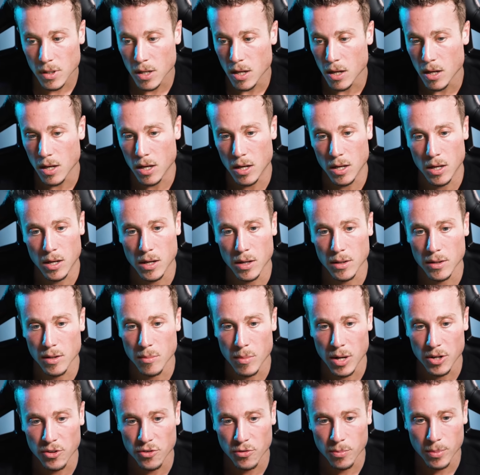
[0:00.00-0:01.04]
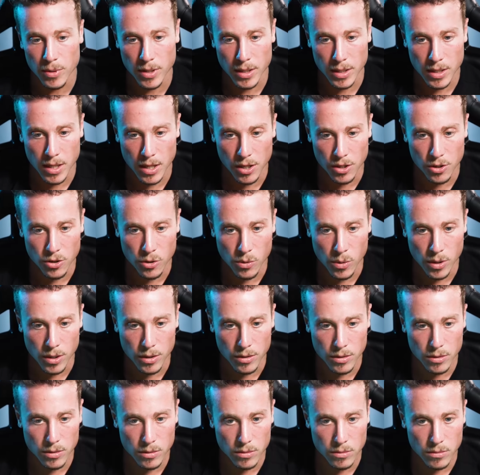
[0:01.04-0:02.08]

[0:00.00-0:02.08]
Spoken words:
They might just be like, hey, you know what?